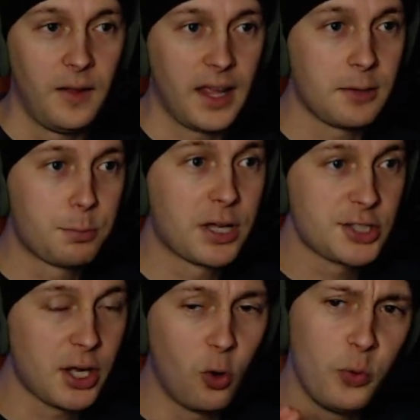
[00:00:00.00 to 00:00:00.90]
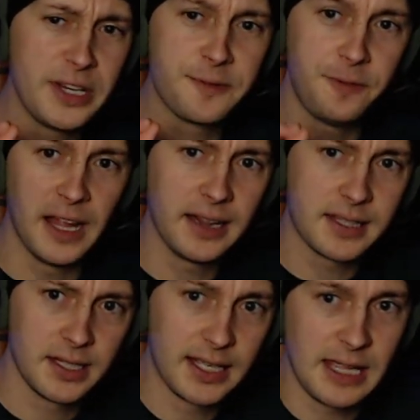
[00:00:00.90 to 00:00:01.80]
Like, because I always
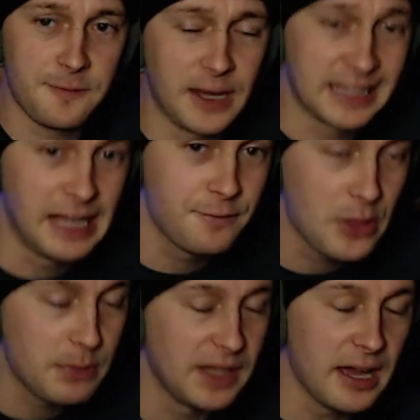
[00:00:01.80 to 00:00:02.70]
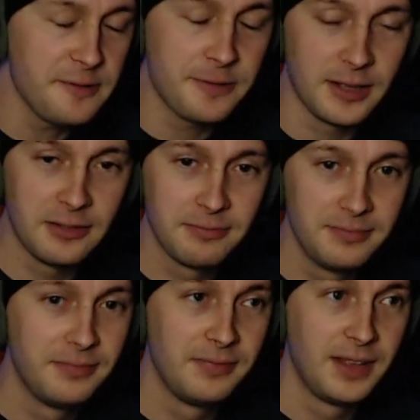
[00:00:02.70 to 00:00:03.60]
felt like if I give them enough...
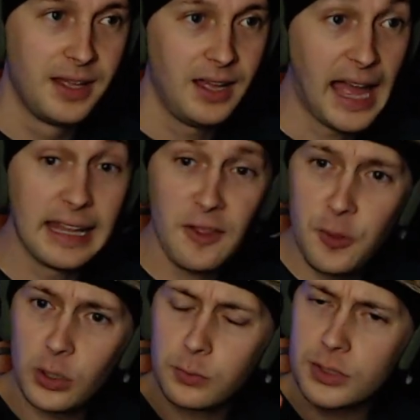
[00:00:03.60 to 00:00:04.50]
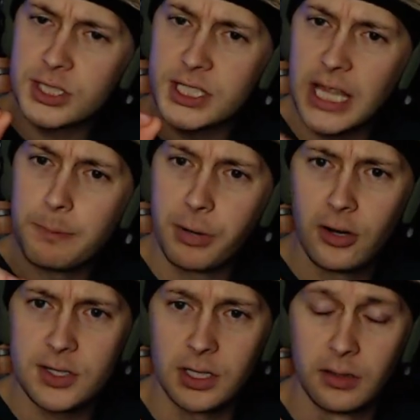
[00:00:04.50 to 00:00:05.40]
And I thought it was the same
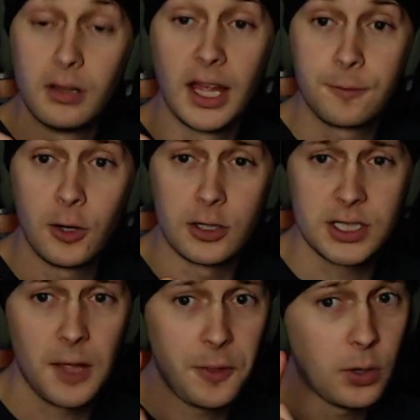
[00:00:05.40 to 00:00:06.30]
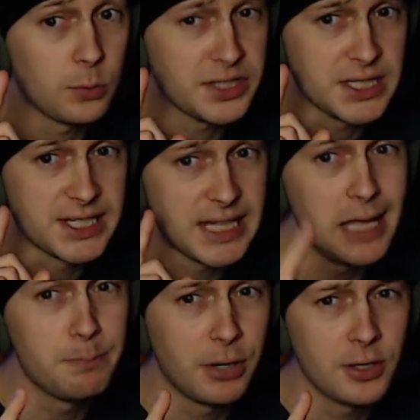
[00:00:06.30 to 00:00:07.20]
person at first. I thought it was the
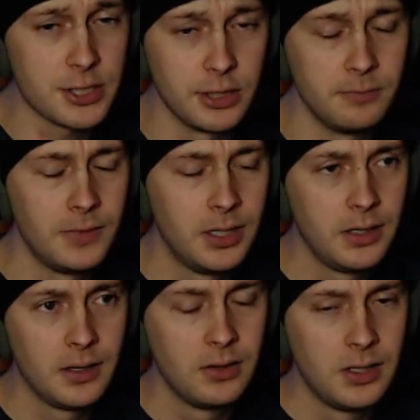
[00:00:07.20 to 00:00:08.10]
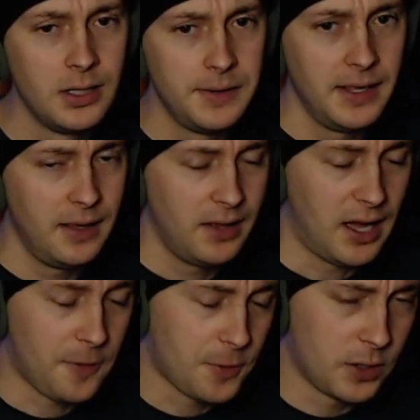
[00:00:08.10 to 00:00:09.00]
same person.
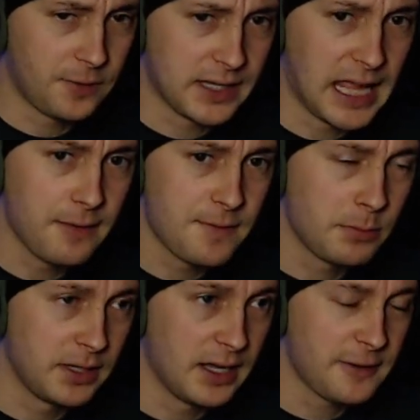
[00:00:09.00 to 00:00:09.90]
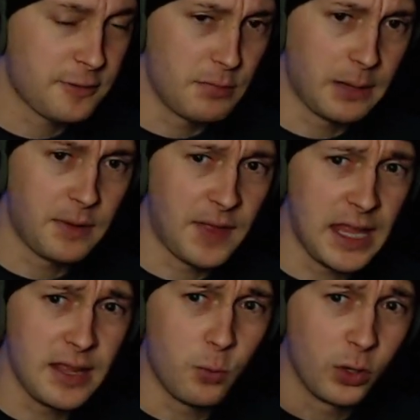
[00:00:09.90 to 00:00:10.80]
I thought if I gave them enough, maybe
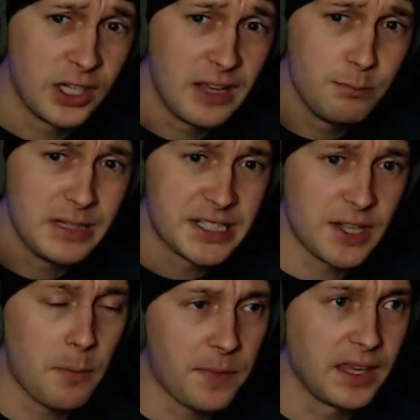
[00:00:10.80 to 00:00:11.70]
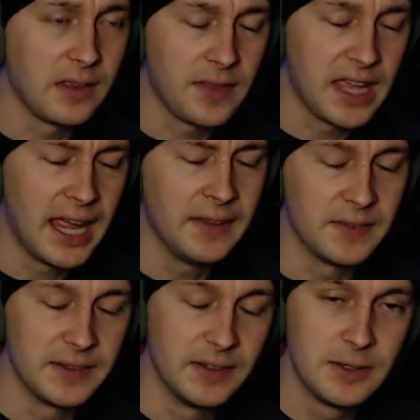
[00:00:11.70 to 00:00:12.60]
they would give me something in the
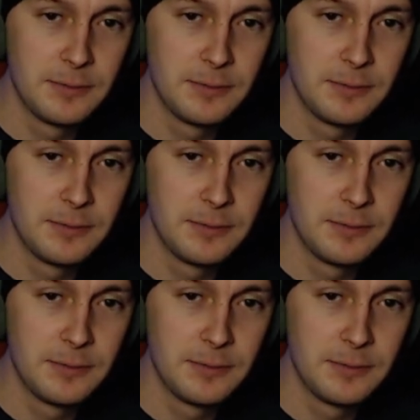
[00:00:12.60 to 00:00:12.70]
end.